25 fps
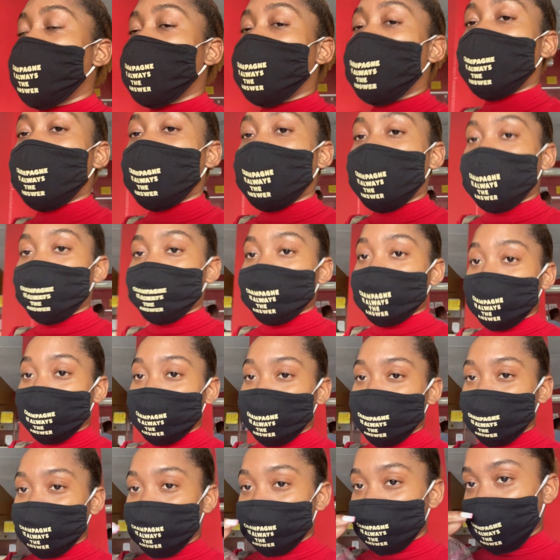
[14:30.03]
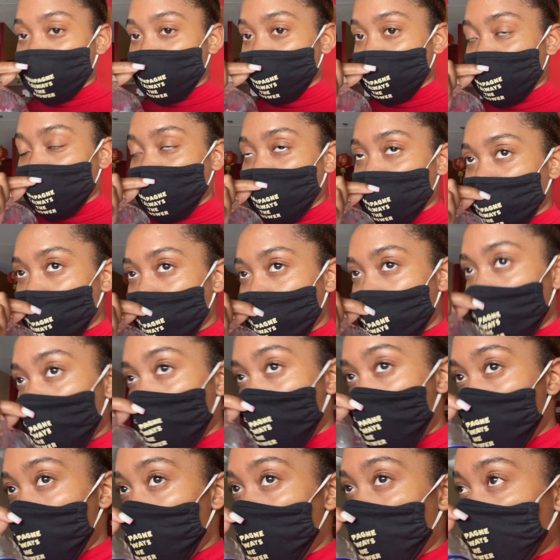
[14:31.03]
I'm going to do a video
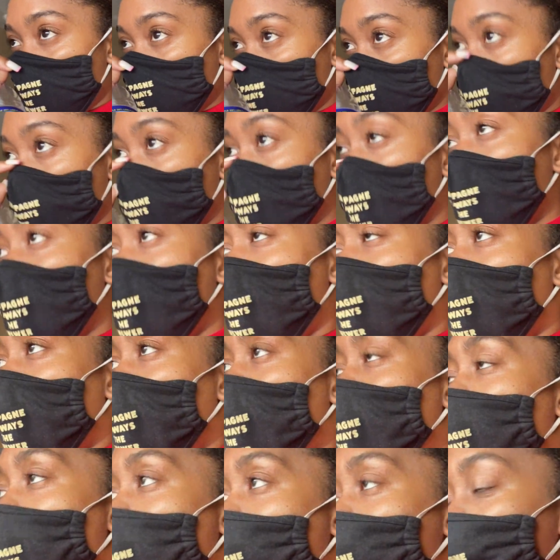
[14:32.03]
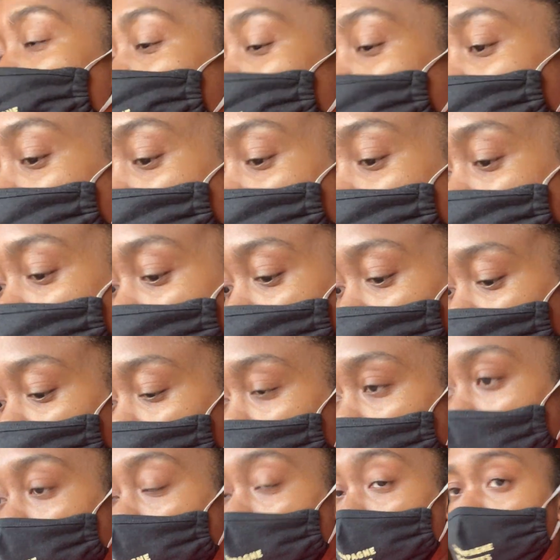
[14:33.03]
on how much
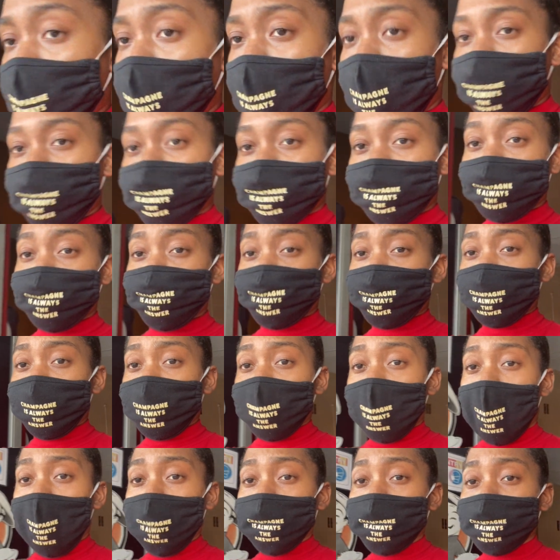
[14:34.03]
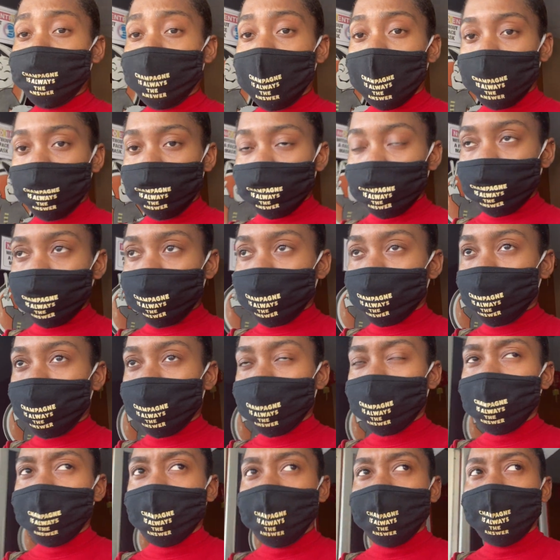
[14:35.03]
it cost me a month
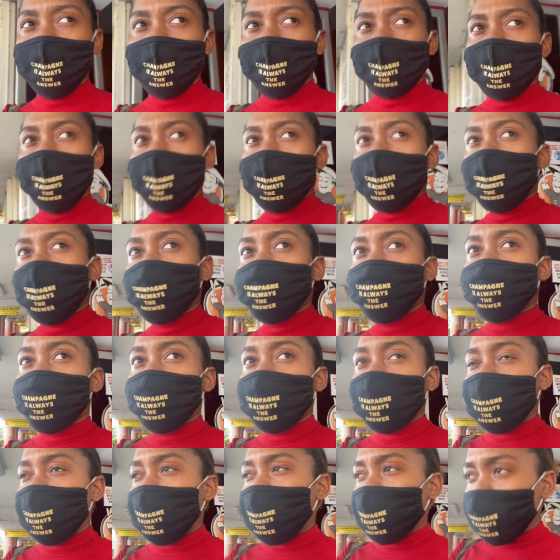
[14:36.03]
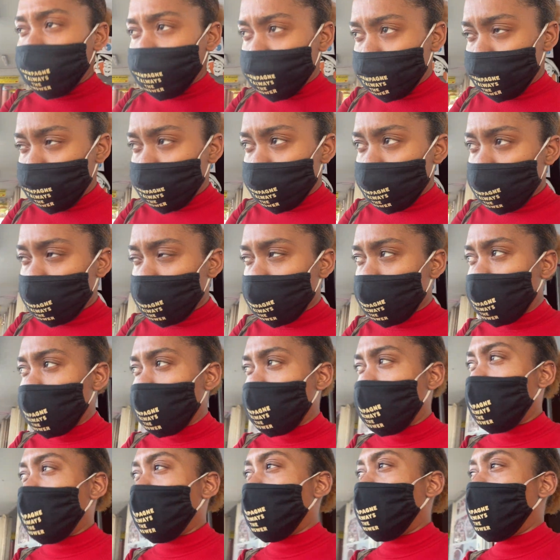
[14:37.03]
to live
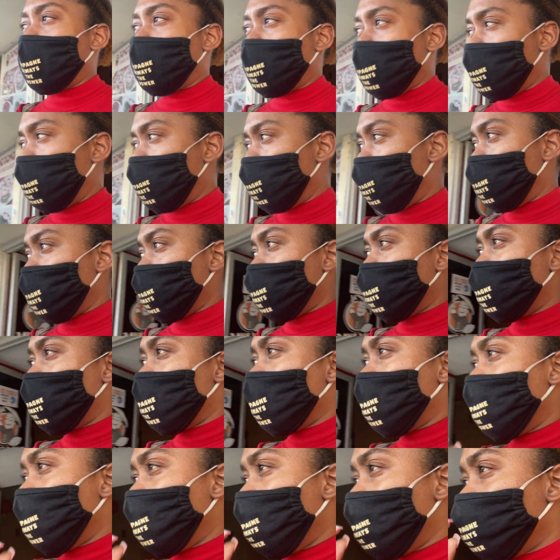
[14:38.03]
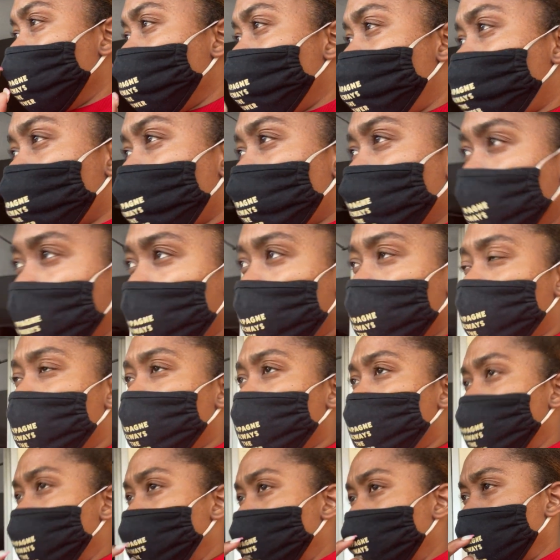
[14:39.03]
in Jamaica.
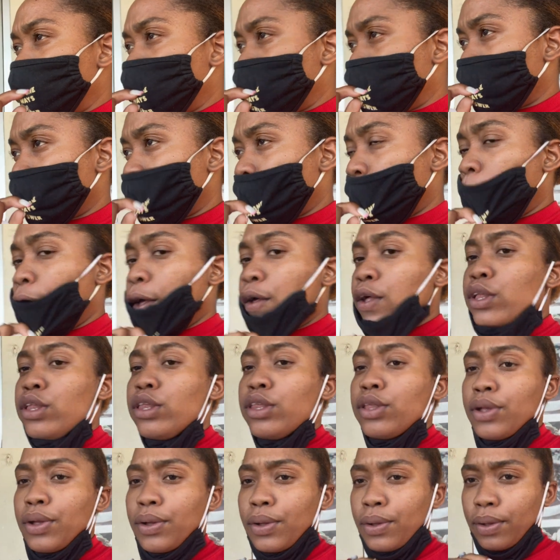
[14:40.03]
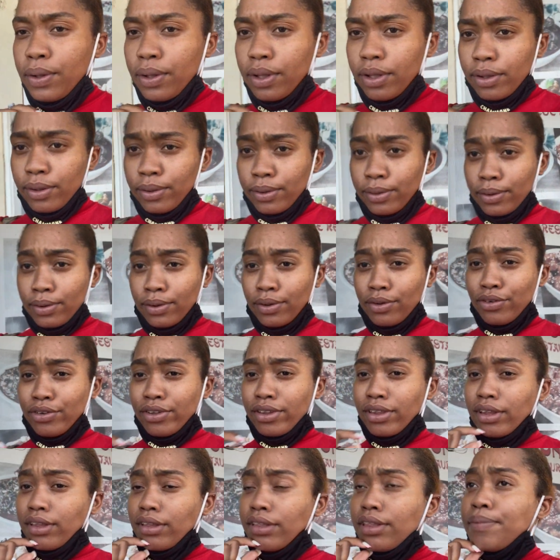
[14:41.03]
So, oh
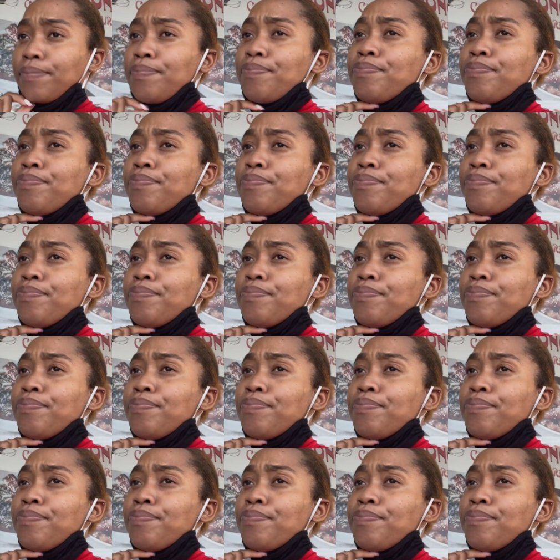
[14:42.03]
Jesus.